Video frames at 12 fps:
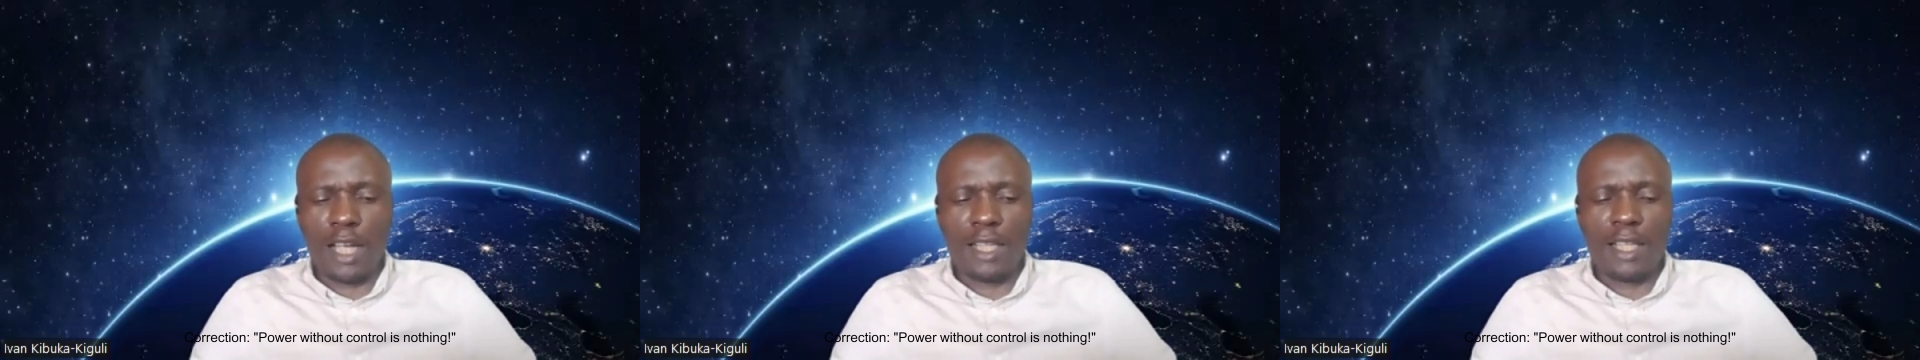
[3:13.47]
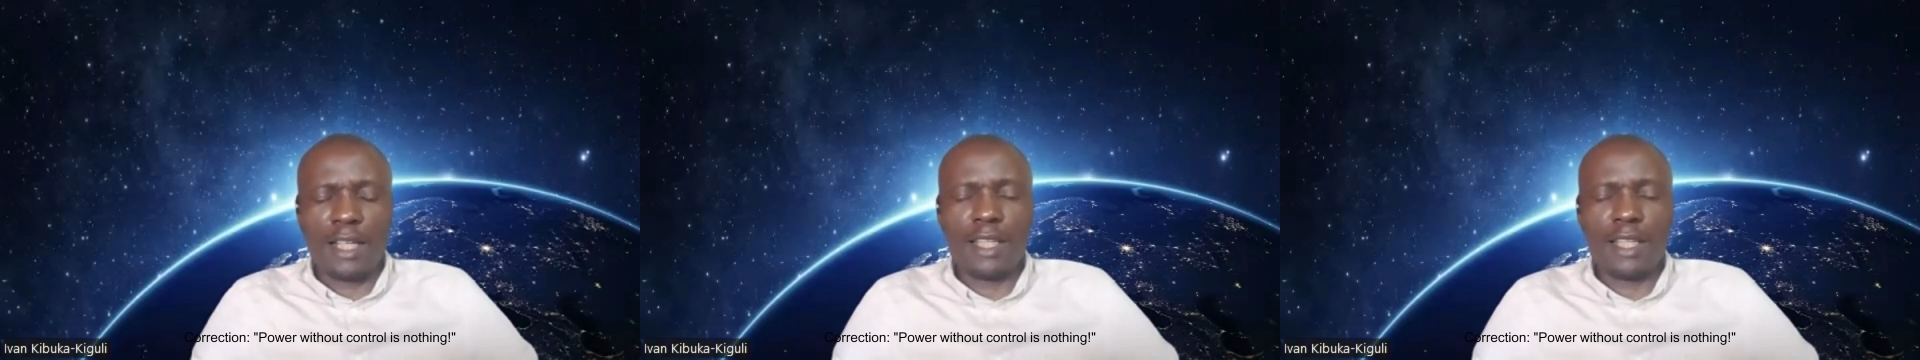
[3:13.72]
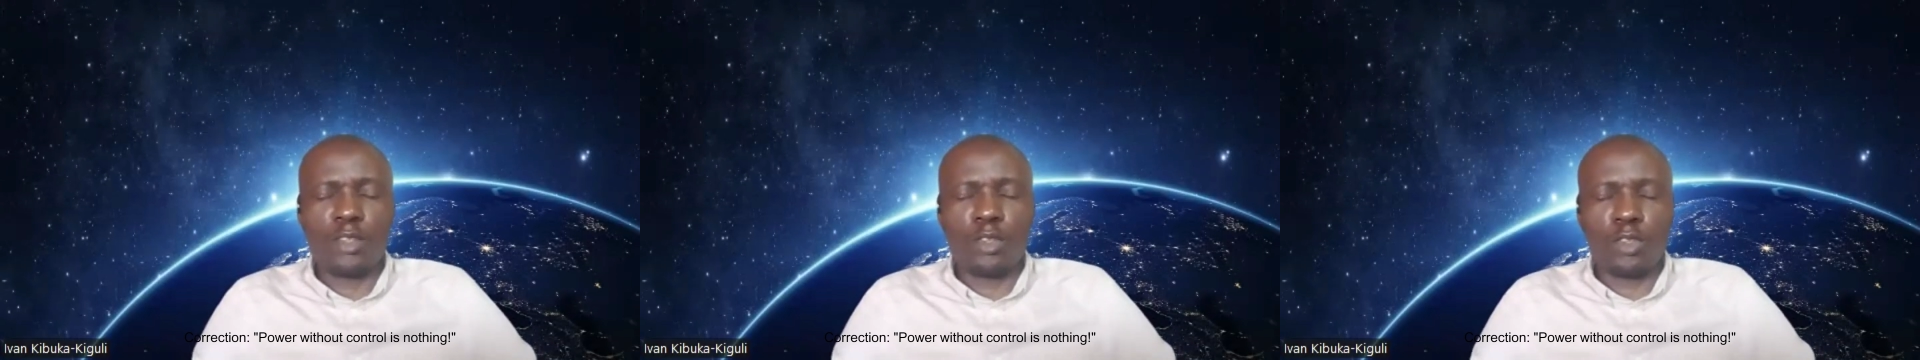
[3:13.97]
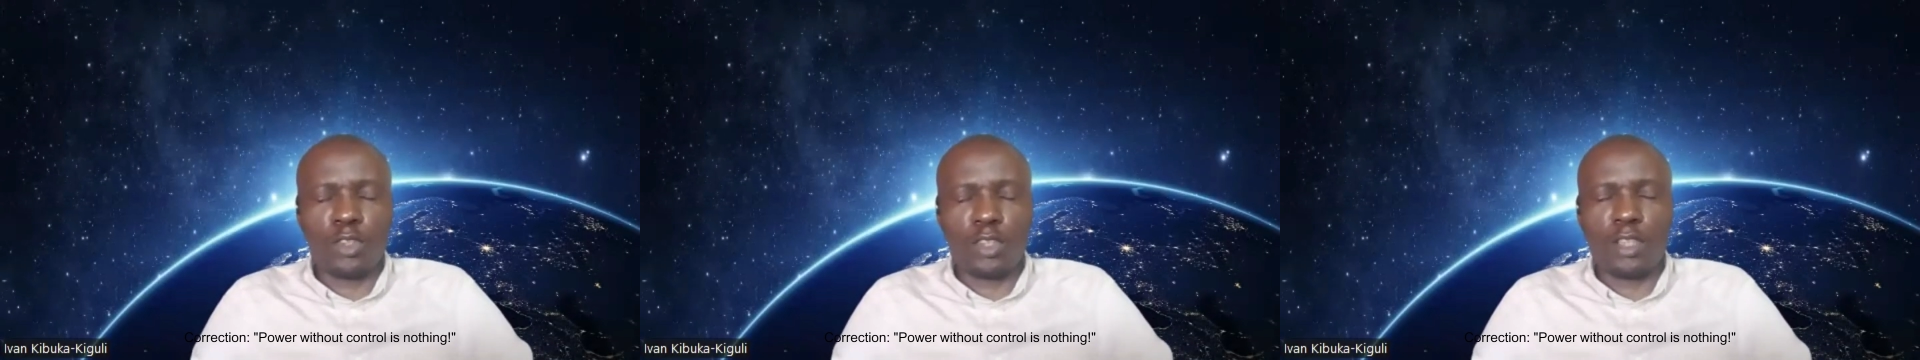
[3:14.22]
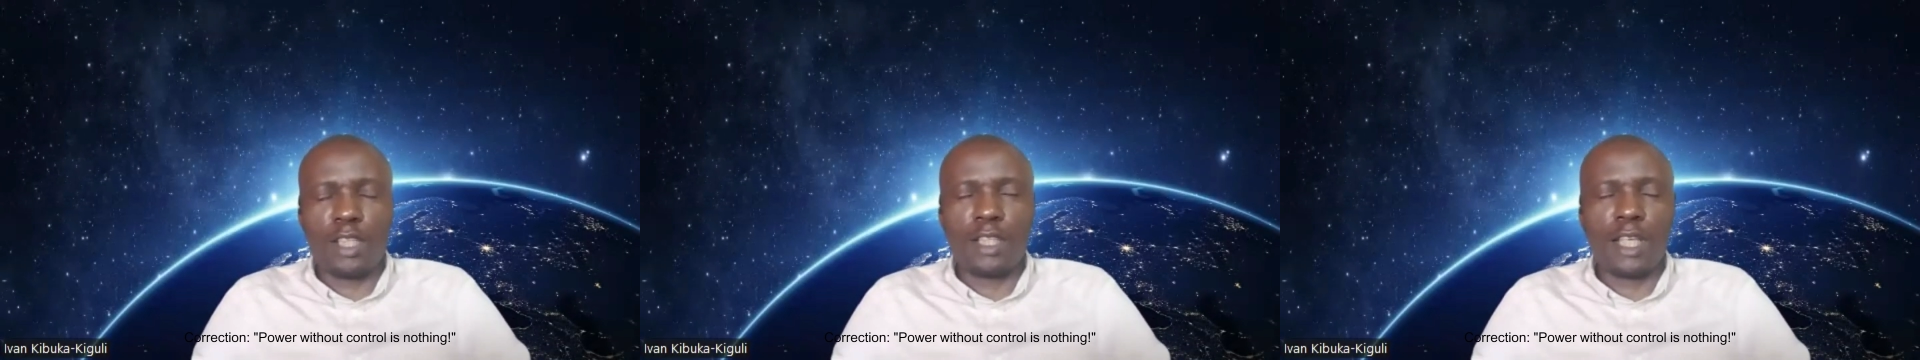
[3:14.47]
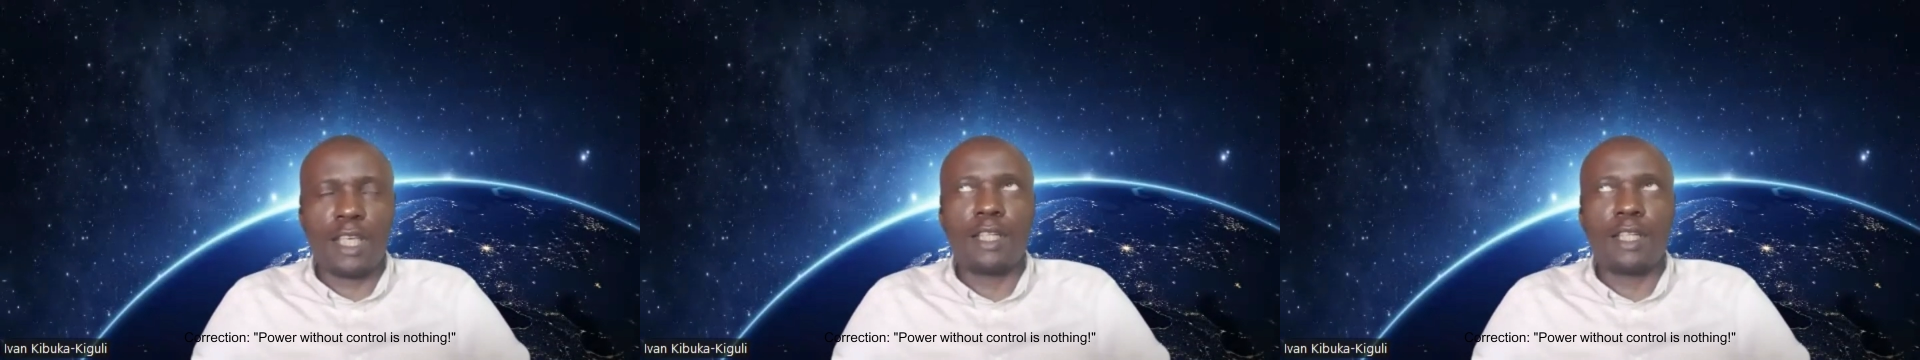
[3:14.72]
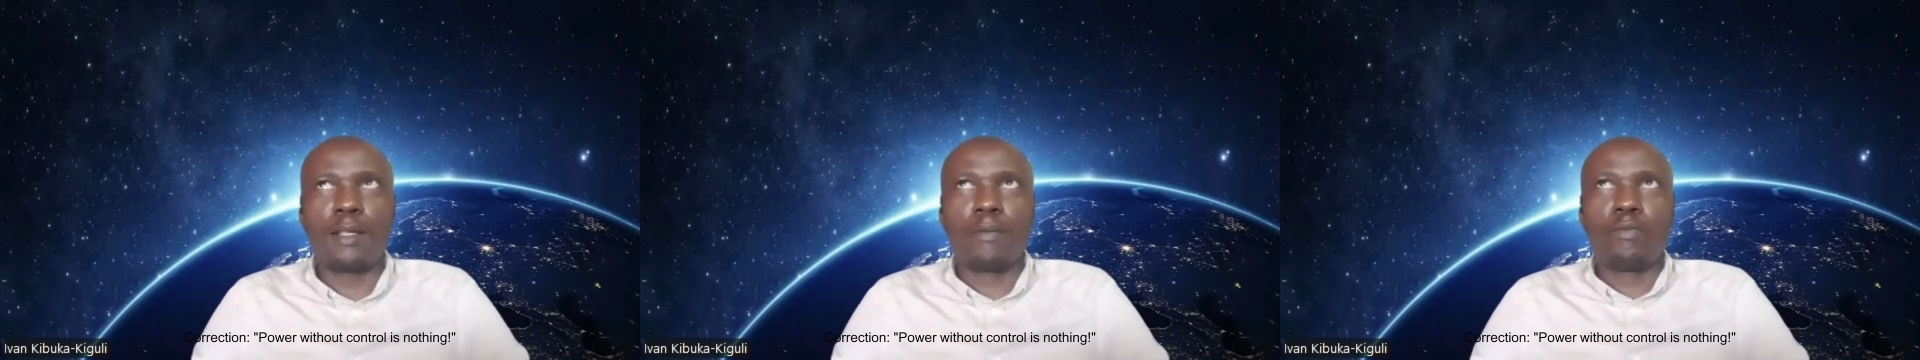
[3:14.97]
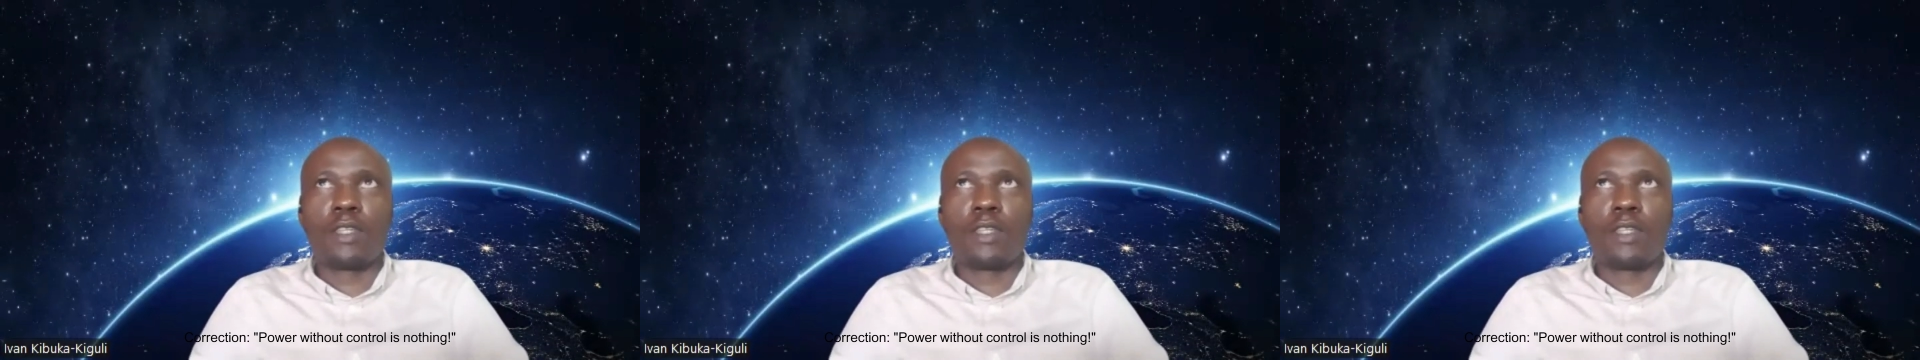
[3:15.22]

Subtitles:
And then they said,